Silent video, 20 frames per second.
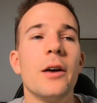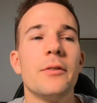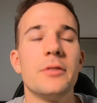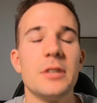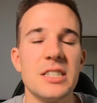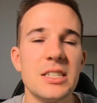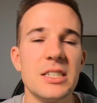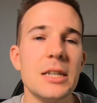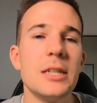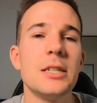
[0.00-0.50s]
to
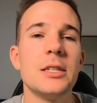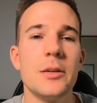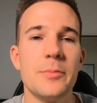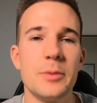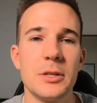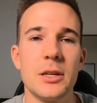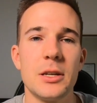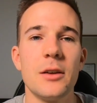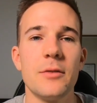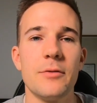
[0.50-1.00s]

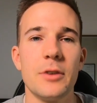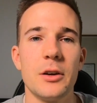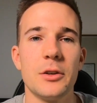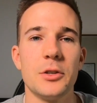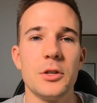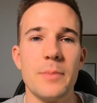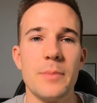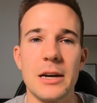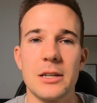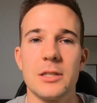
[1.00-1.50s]
60% of VO2
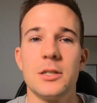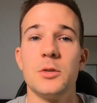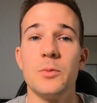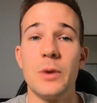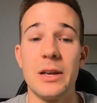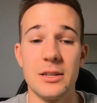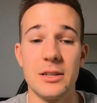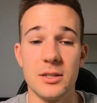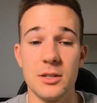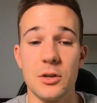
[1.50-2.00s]
max is where
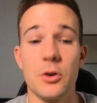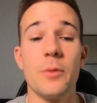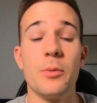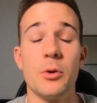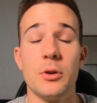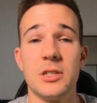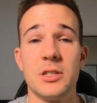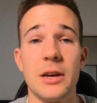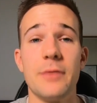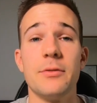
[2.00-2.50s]
the
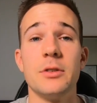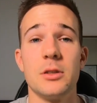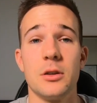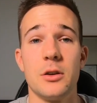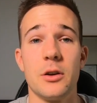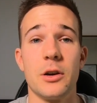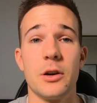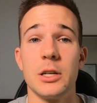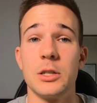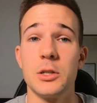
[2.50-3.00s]
0.7 is
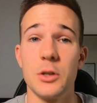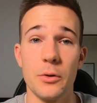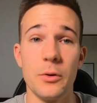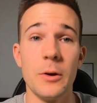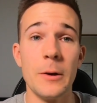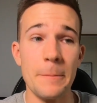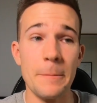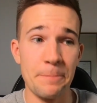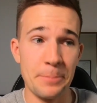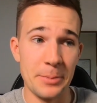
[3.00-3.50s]
occurring. So
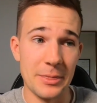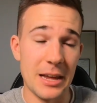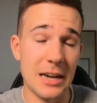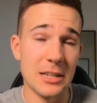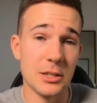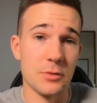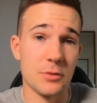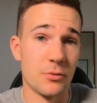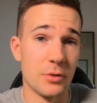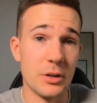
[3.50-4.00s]

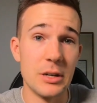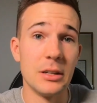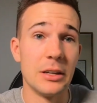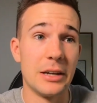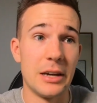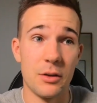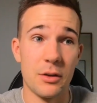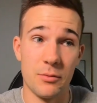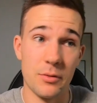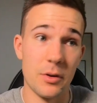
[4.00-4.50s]
that's really
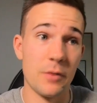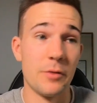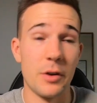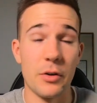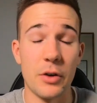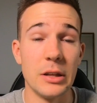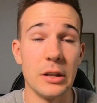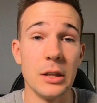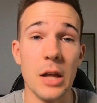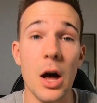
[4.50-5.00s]
a, a,
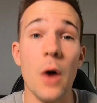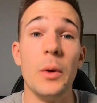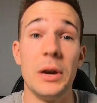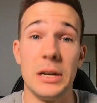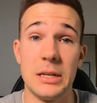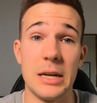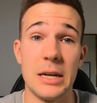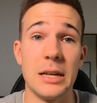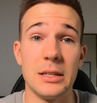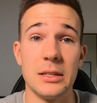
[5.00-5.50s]
very low
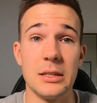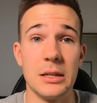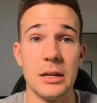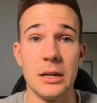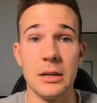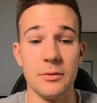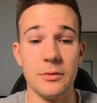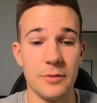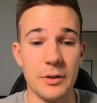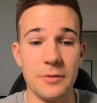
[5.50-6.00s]
intensity.
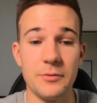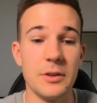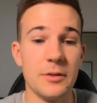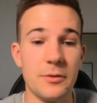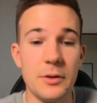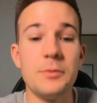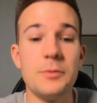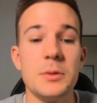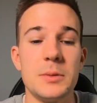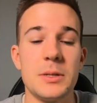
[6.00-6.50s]

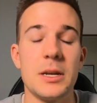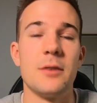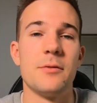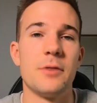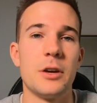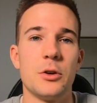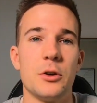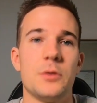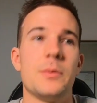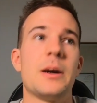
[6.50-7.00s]
50, percent of
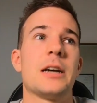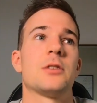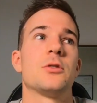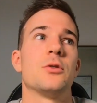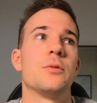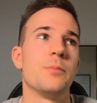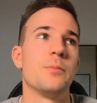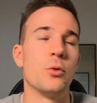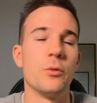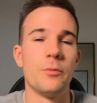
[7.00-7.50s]
VO2 max
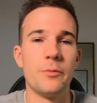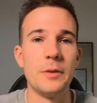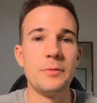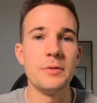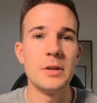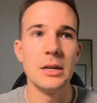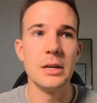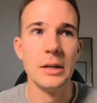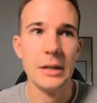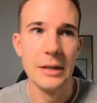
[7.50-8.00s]
or, or
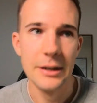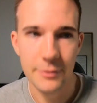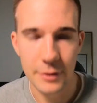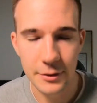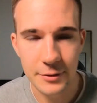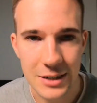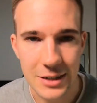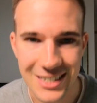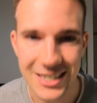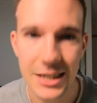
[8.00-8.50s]
50,
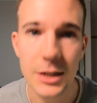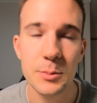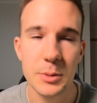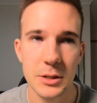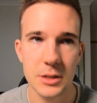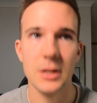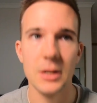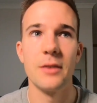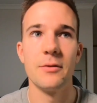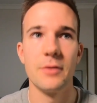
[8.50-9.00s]

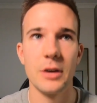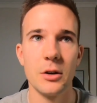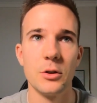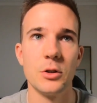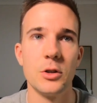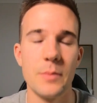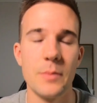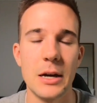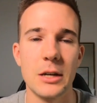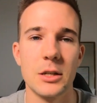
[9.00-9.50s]
56% of
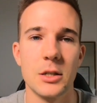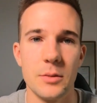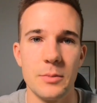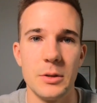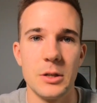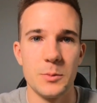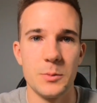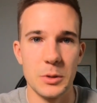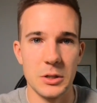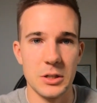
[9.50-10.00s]
VO2 max to be
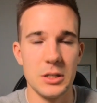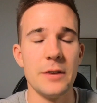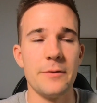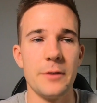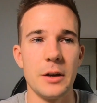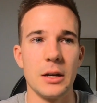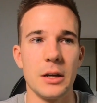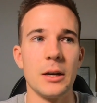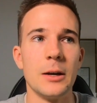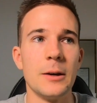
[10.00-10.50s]

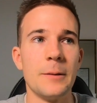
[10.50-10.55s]
specific